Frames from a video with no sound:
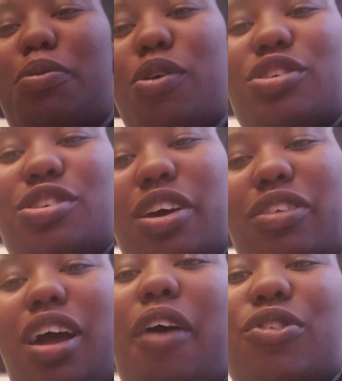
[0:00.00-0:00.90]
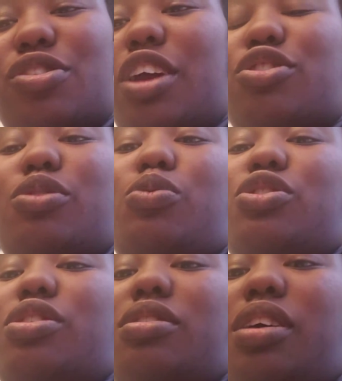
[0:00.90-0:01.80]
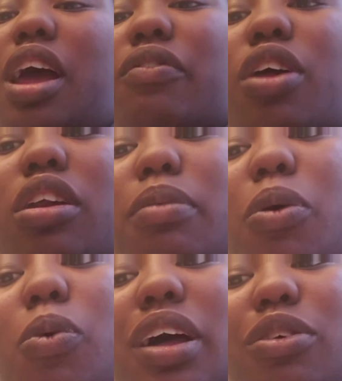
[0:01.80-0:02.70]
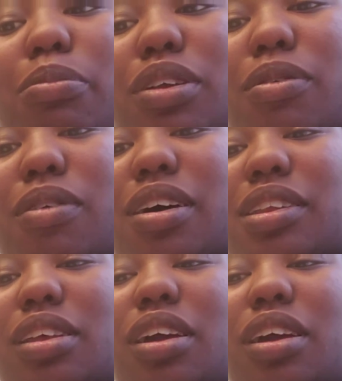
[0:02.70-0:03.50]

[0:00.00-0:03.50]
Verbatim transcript: portion of the conversation, which is I kind of talked about what crypto was.